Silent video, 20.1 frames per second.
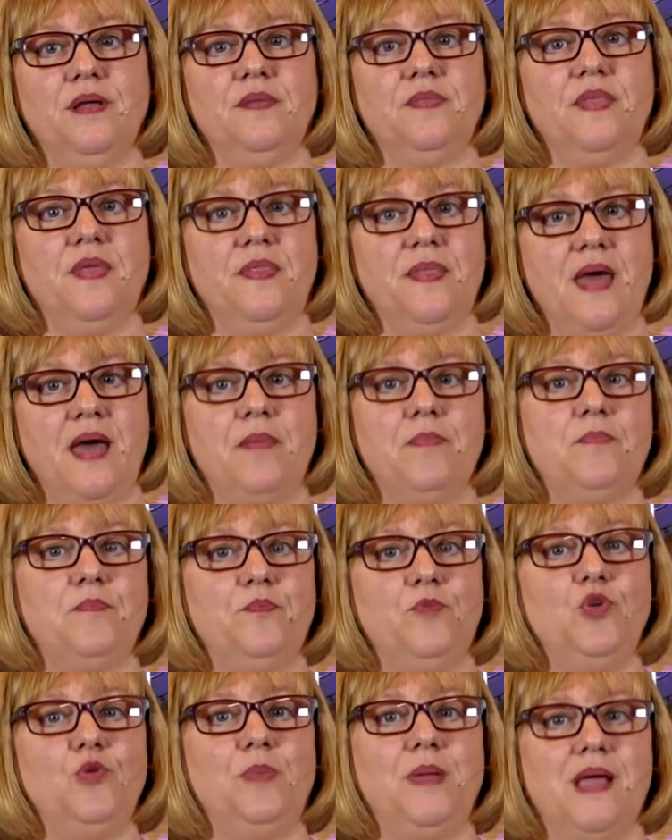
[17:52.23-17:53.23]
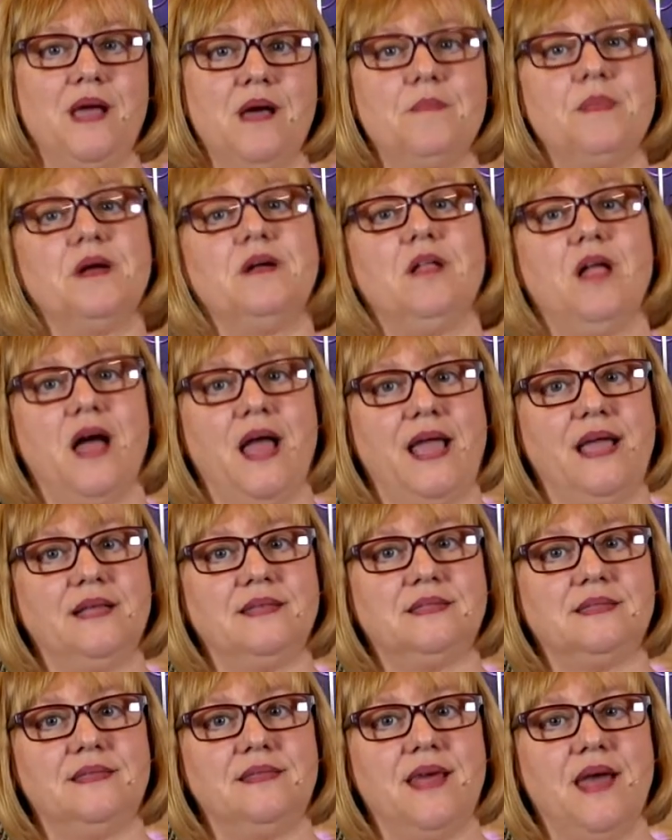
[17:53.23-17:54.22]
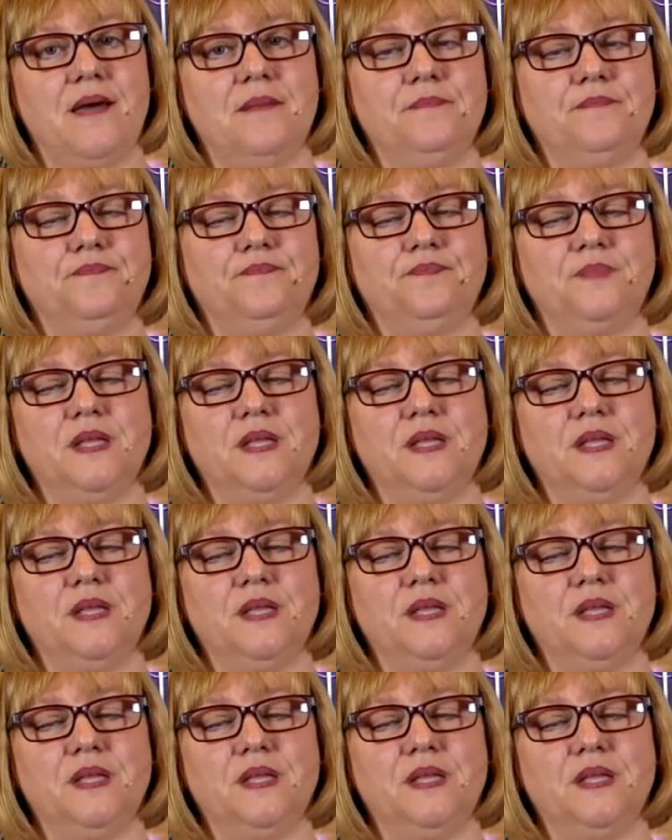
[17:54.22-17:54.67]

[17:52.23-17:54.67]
then that you become a client to them.